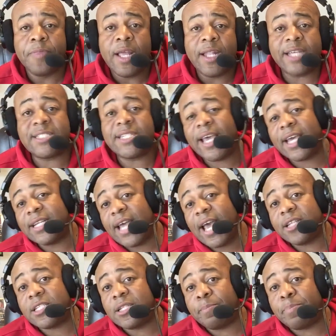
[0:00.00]
Let's take it
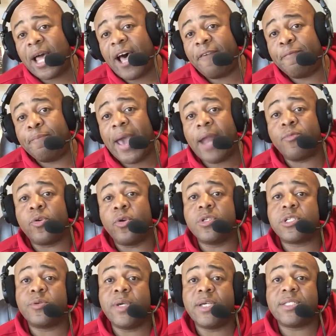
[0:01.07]
down to the bluff, Baton Rouge,
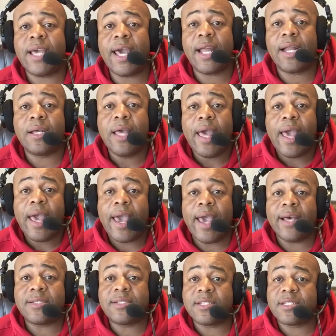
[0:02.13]
Louisiana,
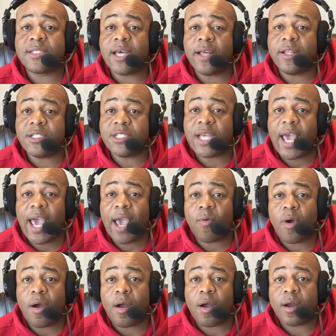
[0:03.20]
as the Southern
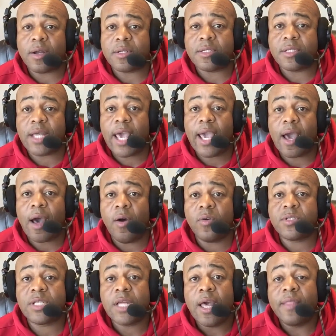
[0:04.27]
Jaguars. They
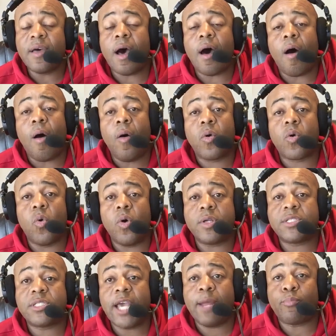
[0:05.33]
host the Alcorn
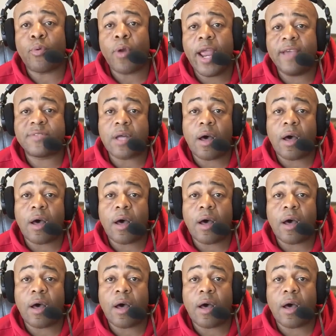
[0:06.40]
State Braves.